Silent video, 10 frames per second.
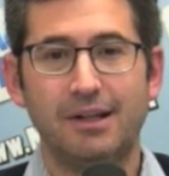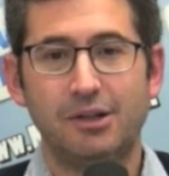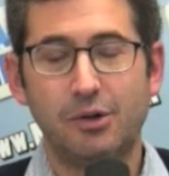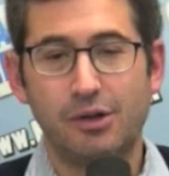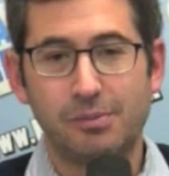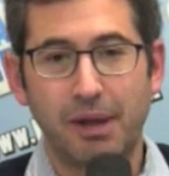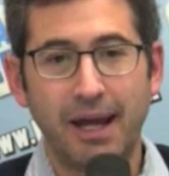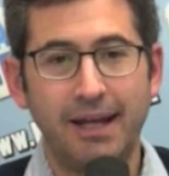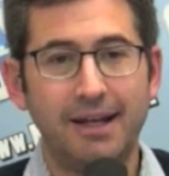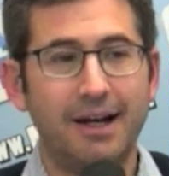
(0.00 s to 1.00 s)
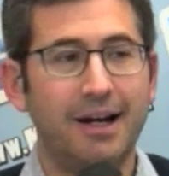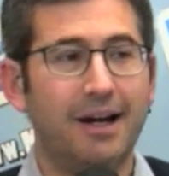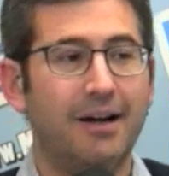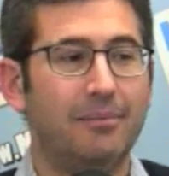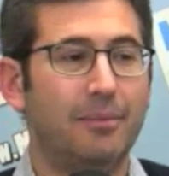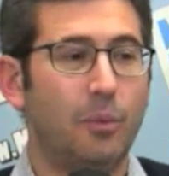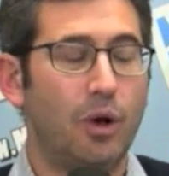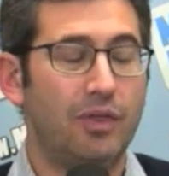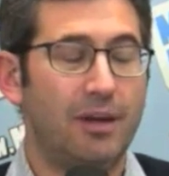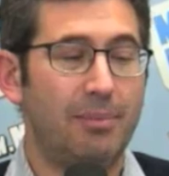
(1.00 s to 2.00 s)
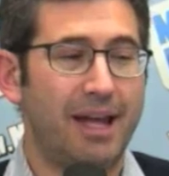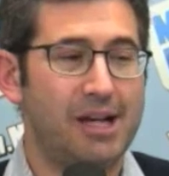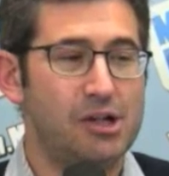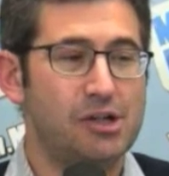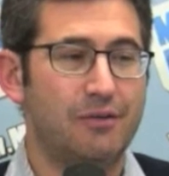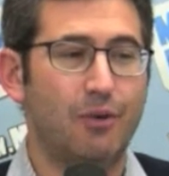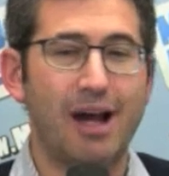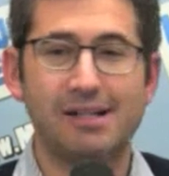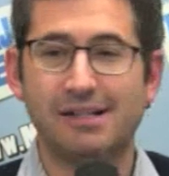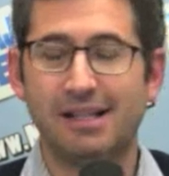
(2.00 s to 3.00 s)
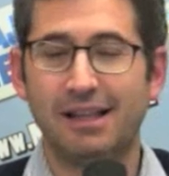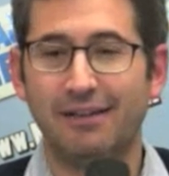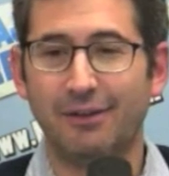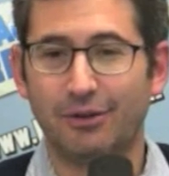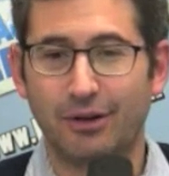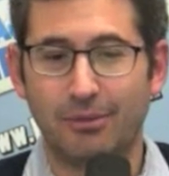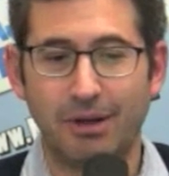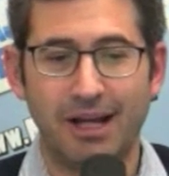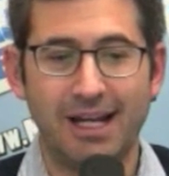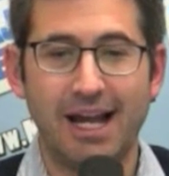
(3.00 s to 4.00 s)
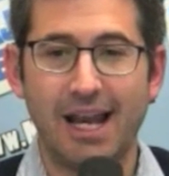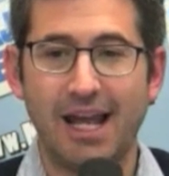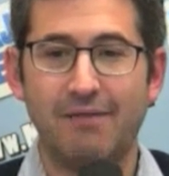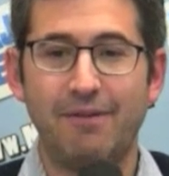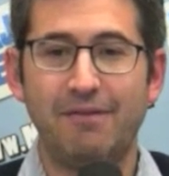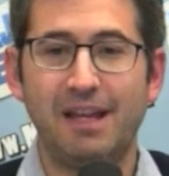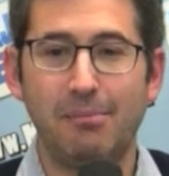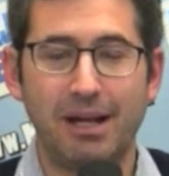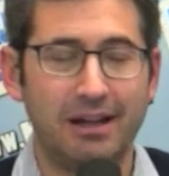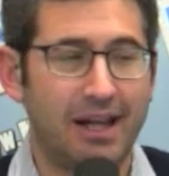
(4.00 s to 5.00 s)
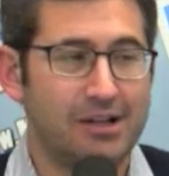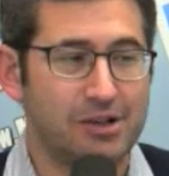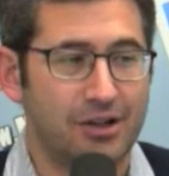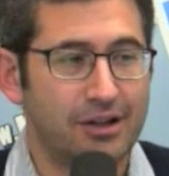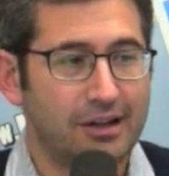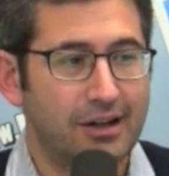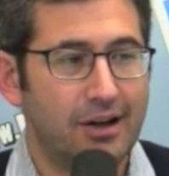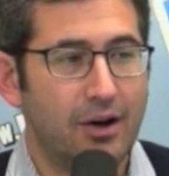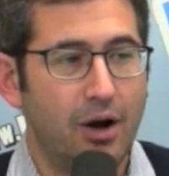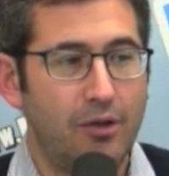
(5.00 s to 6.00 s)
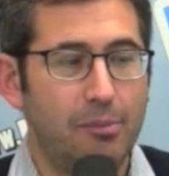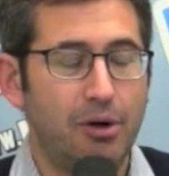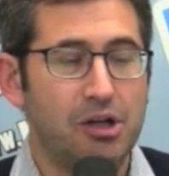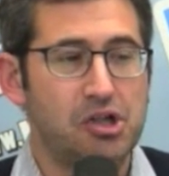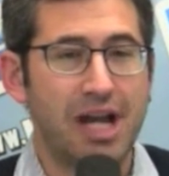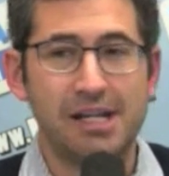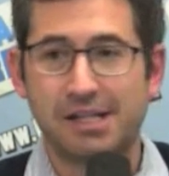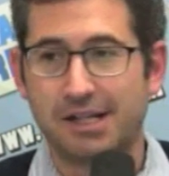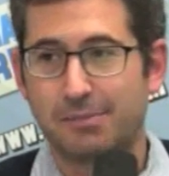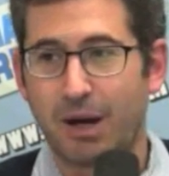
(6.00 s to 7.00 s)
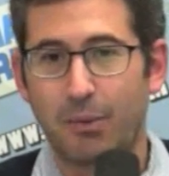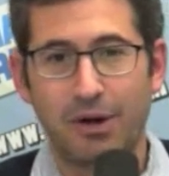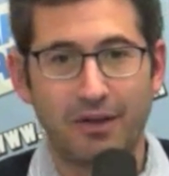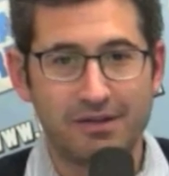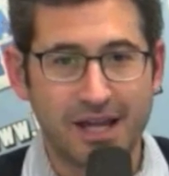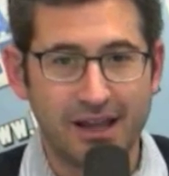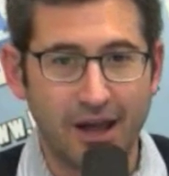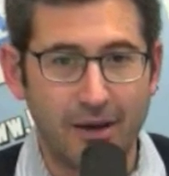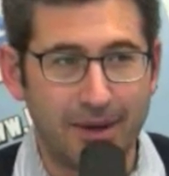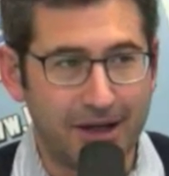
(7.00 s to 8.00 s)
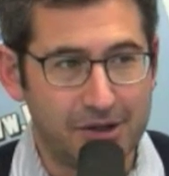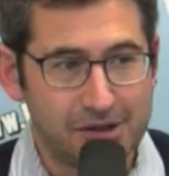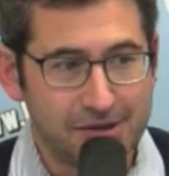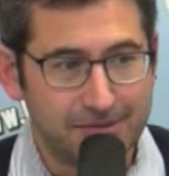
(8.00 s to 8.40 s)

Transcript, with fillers: to explain um, what the implications of rising sea levels are going to be, and he got a 15 minute lecture on the book of Genesis by one of the state lawmakers.